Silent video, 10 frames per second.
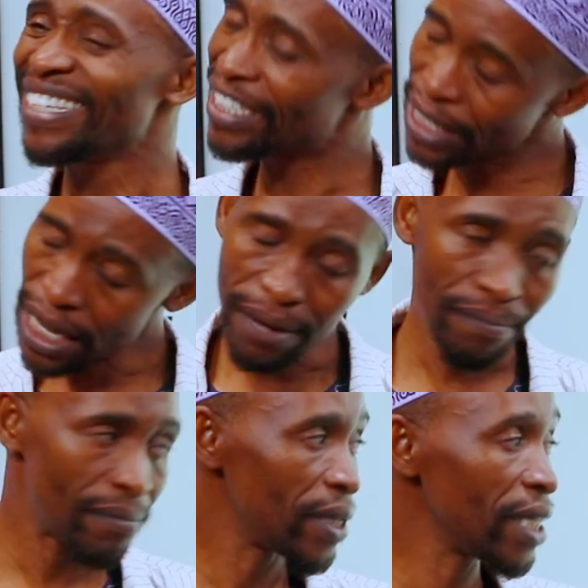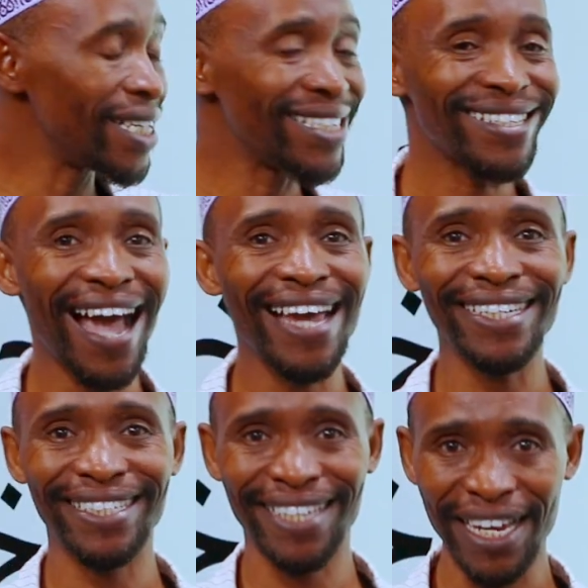Jiim is
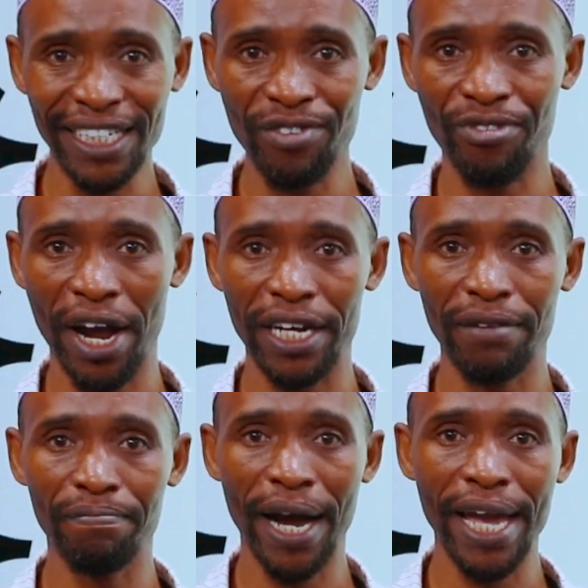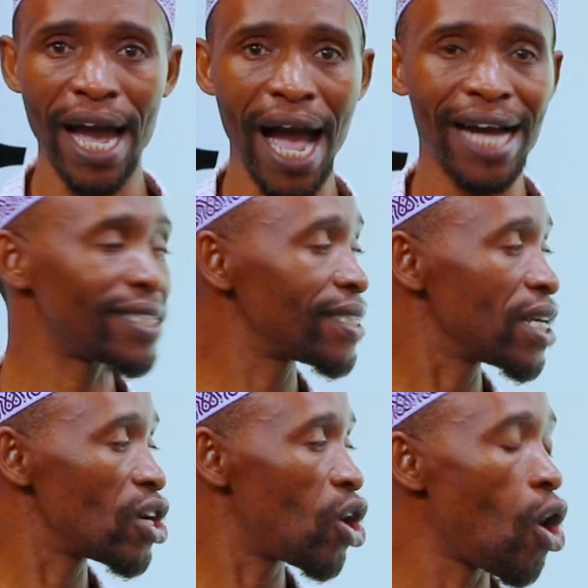identified by a
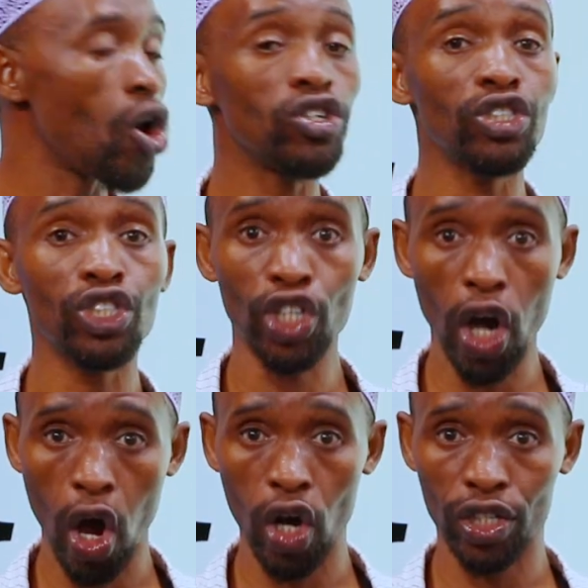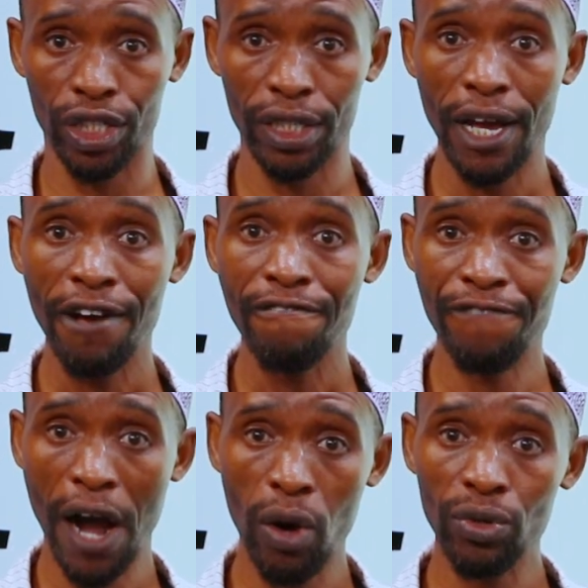single dot
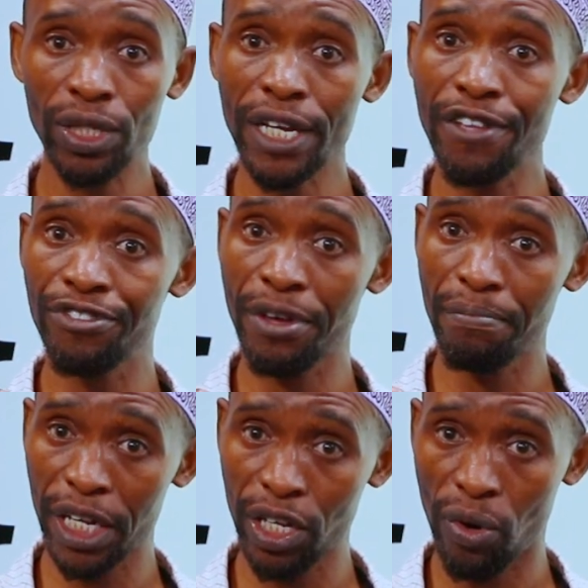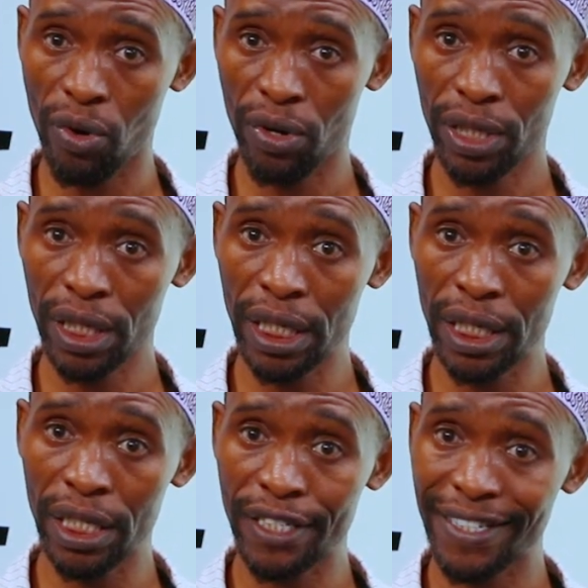found in the middle
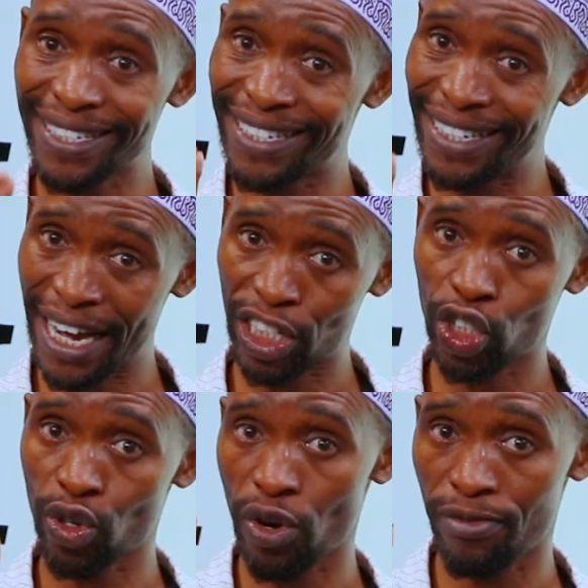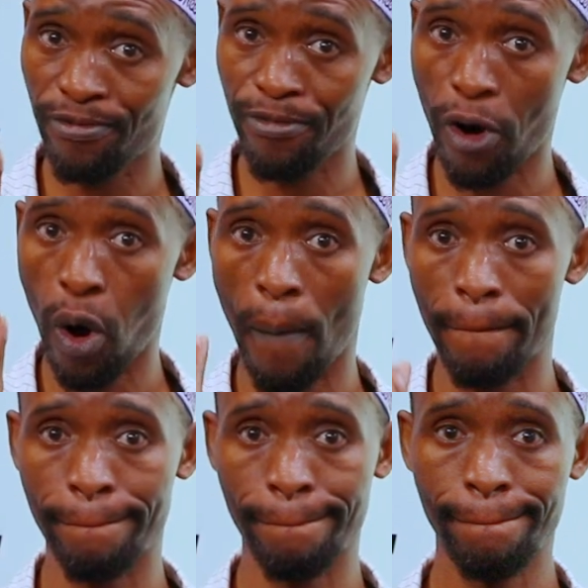in its natural form.